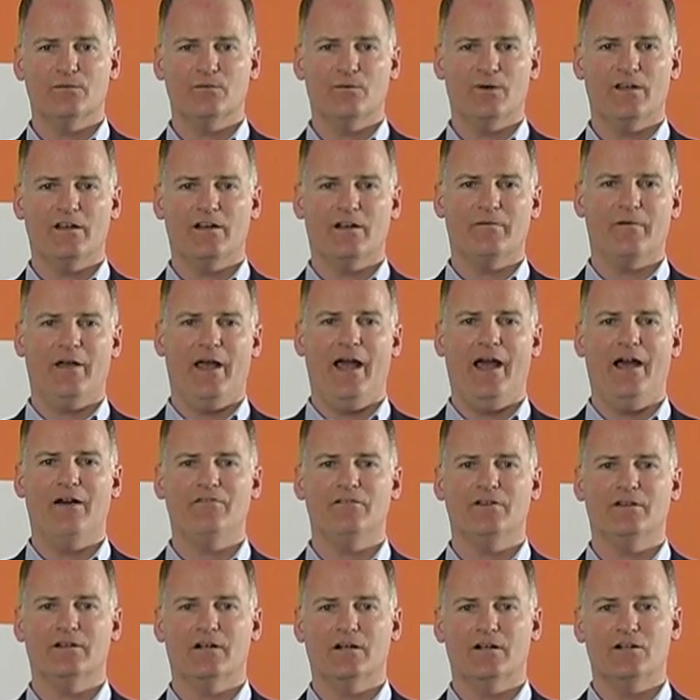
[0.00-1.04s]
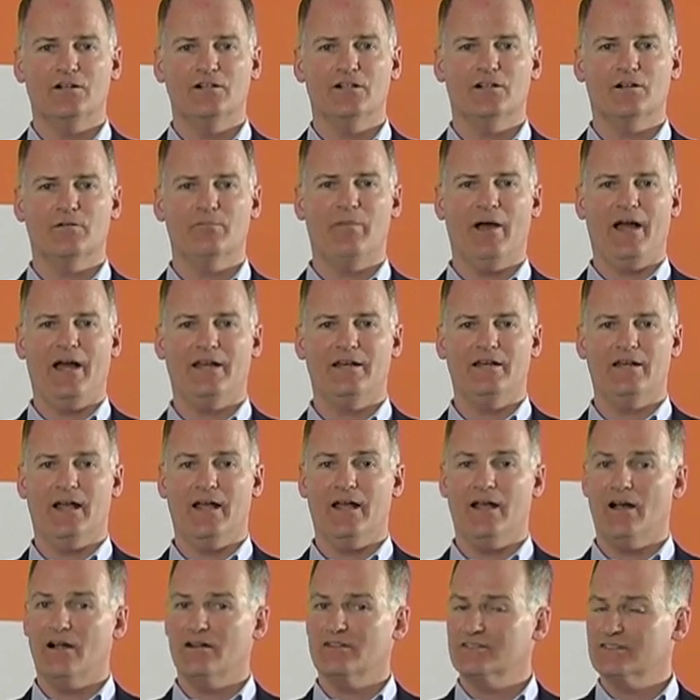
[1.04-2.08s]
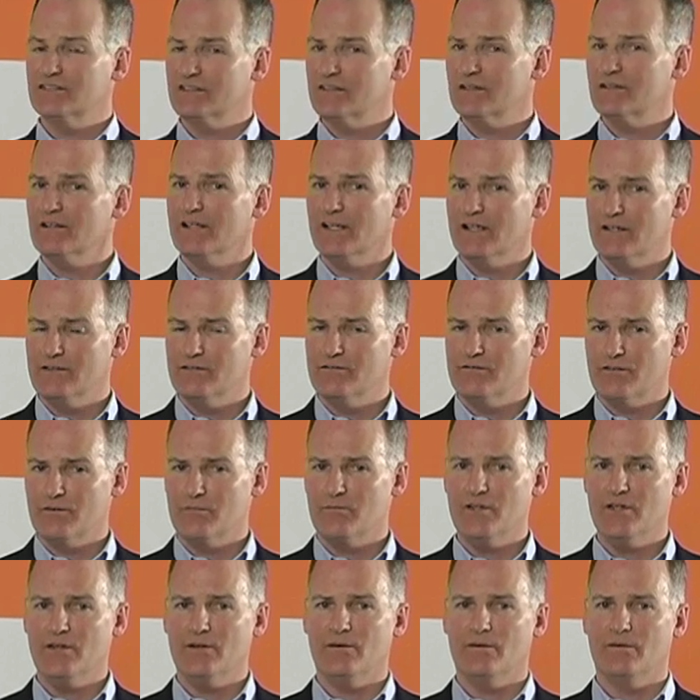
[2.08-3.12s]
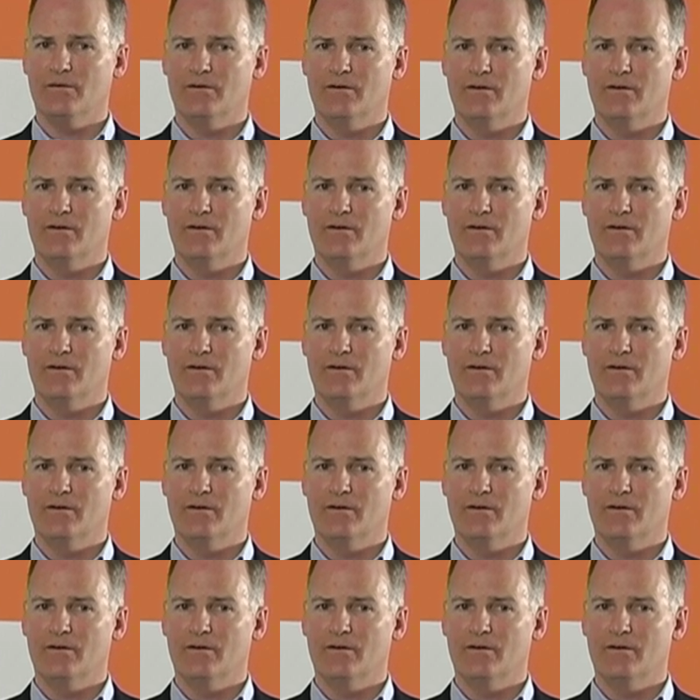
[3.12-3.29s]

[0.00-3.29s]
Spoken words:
whether I'm having a good or bad day are still hidden from you.